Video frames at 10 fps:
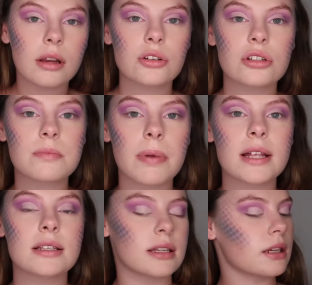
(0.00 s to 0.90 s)
then I just
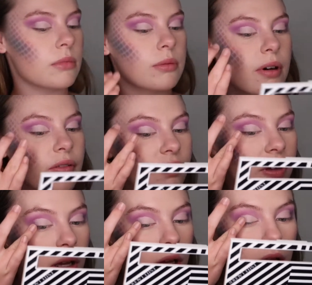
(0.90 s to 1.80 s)
pat it in with my
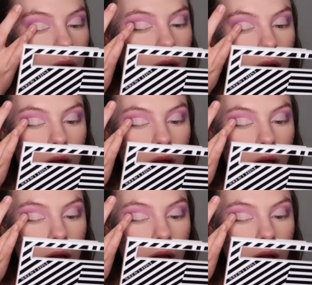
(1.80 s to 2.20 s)
finger.